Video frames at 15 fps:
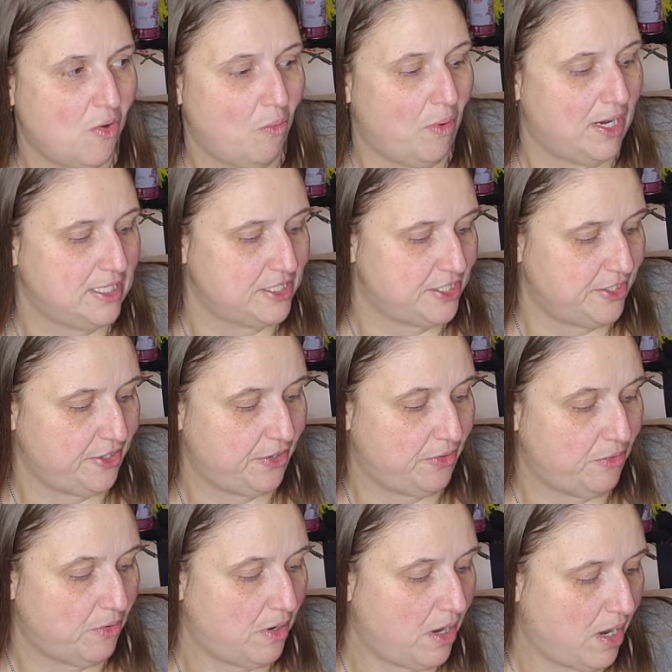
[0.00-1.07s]
want to
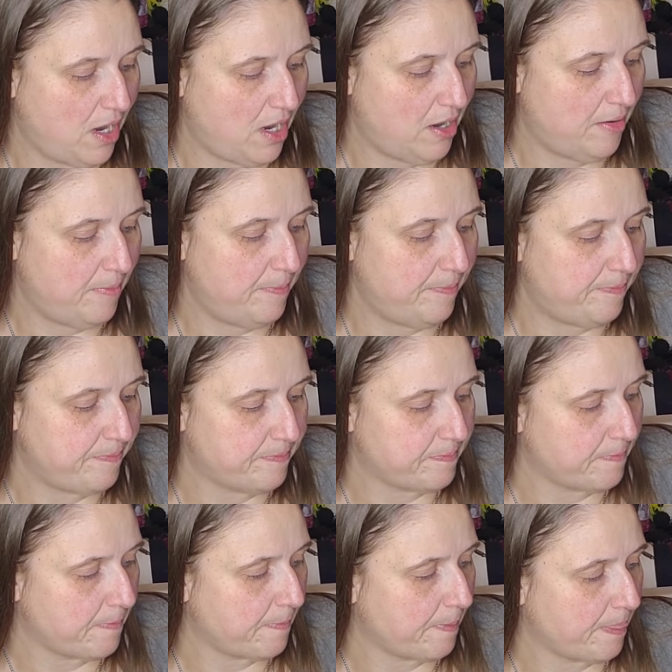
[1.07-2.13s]
know um,
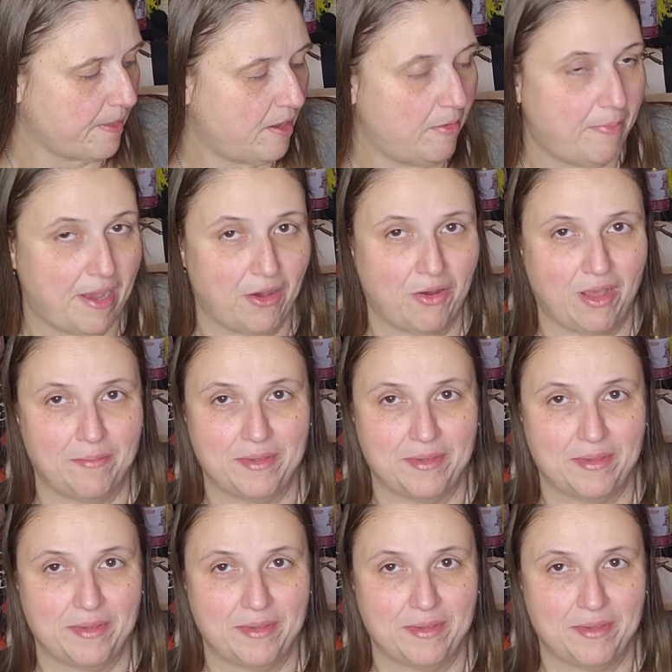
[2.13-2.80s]
about.